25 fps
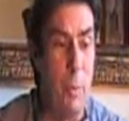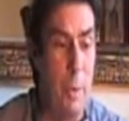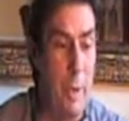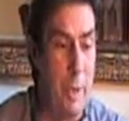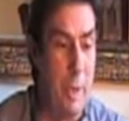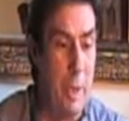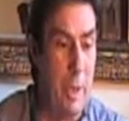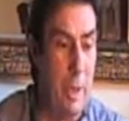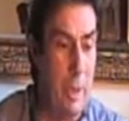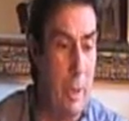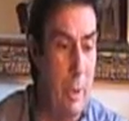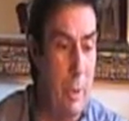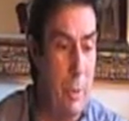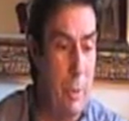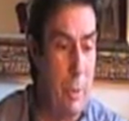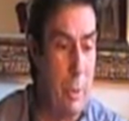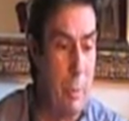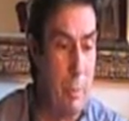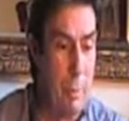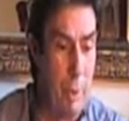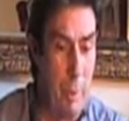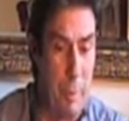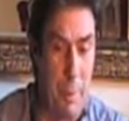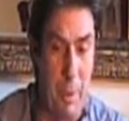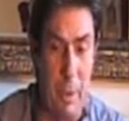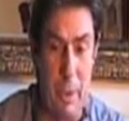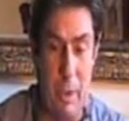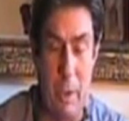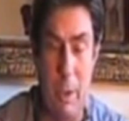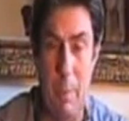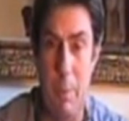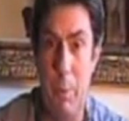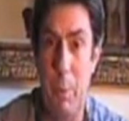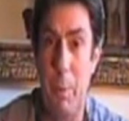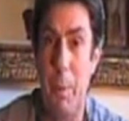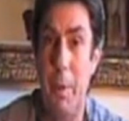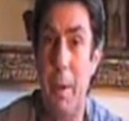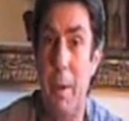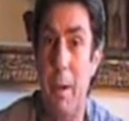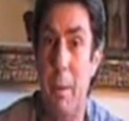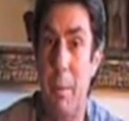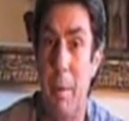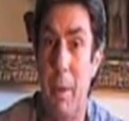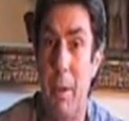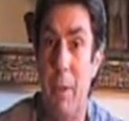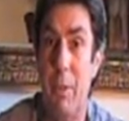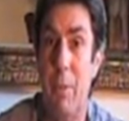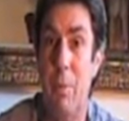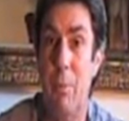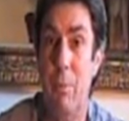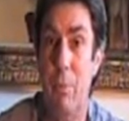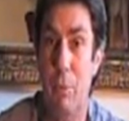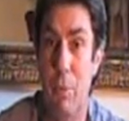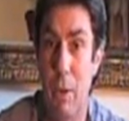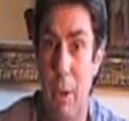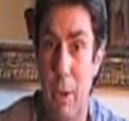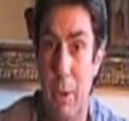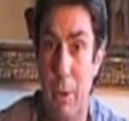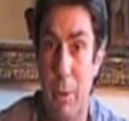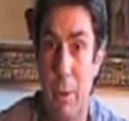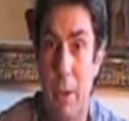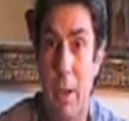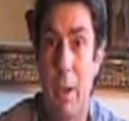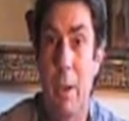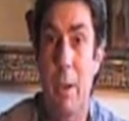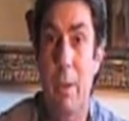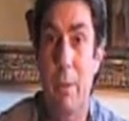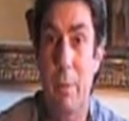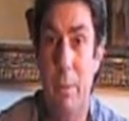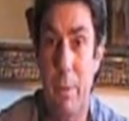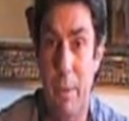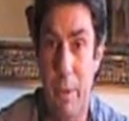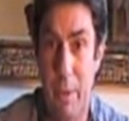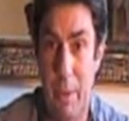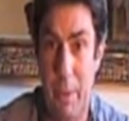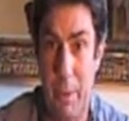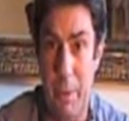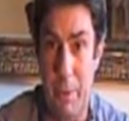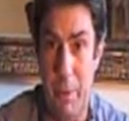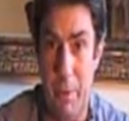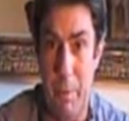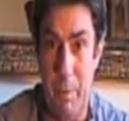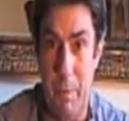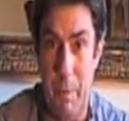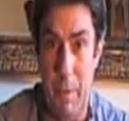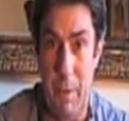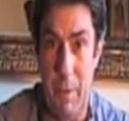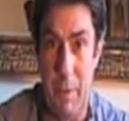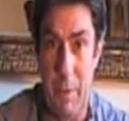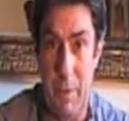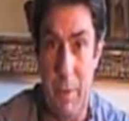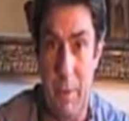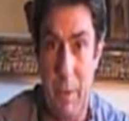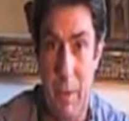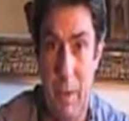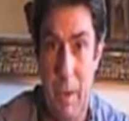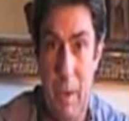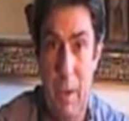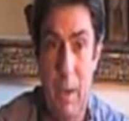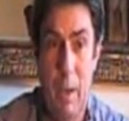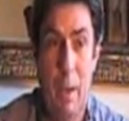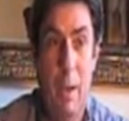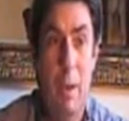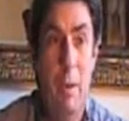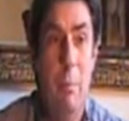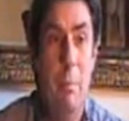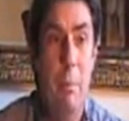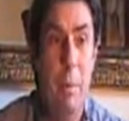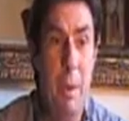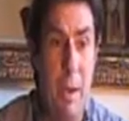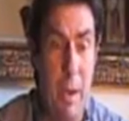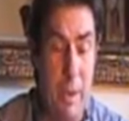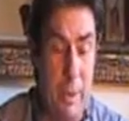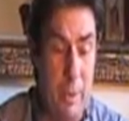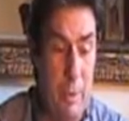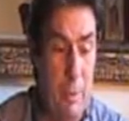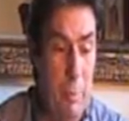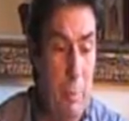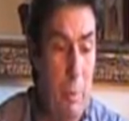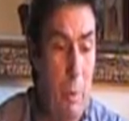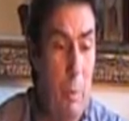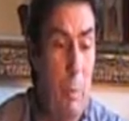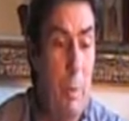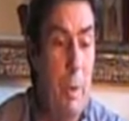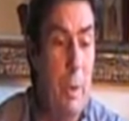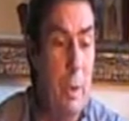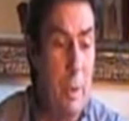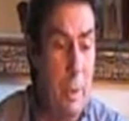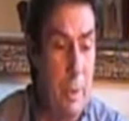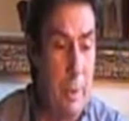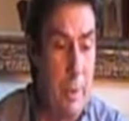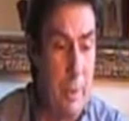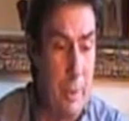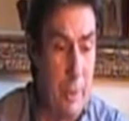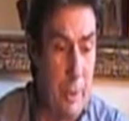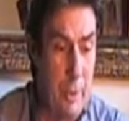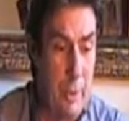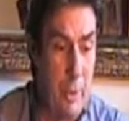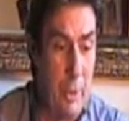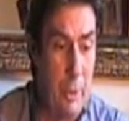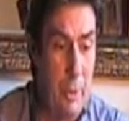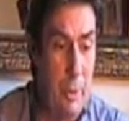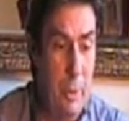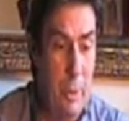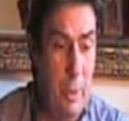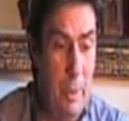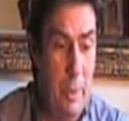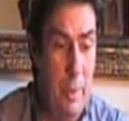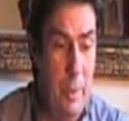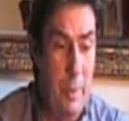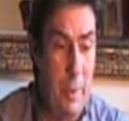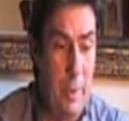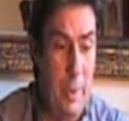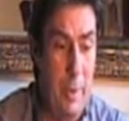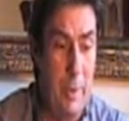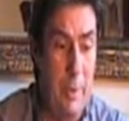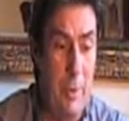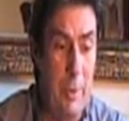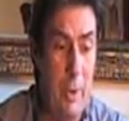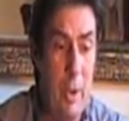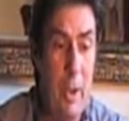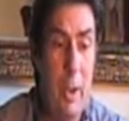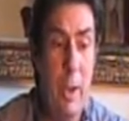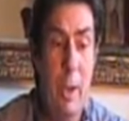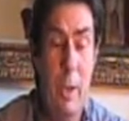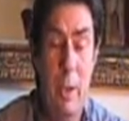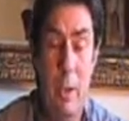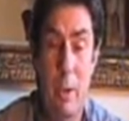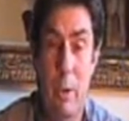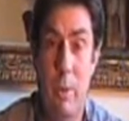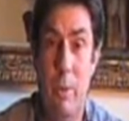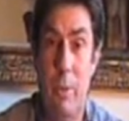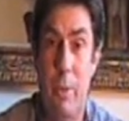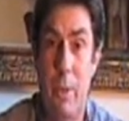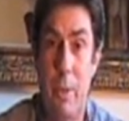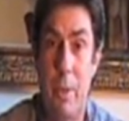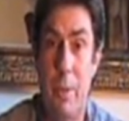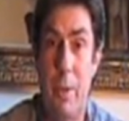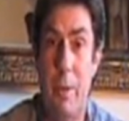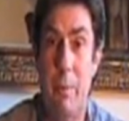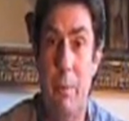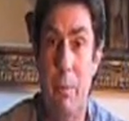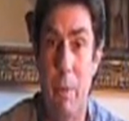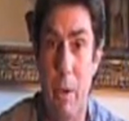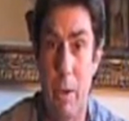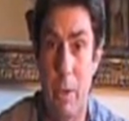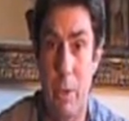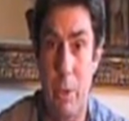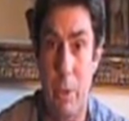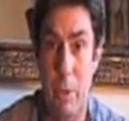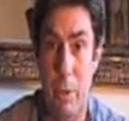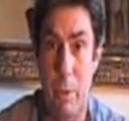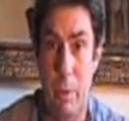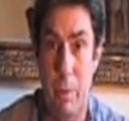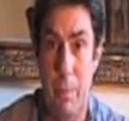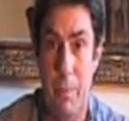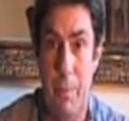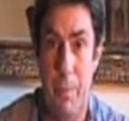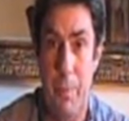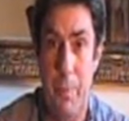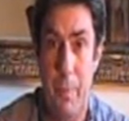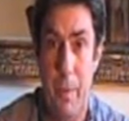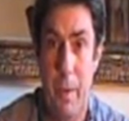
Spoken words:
We're going to use the proper herbs and we're going to make some real flying ointments. But what we are going to do is use these in ritual.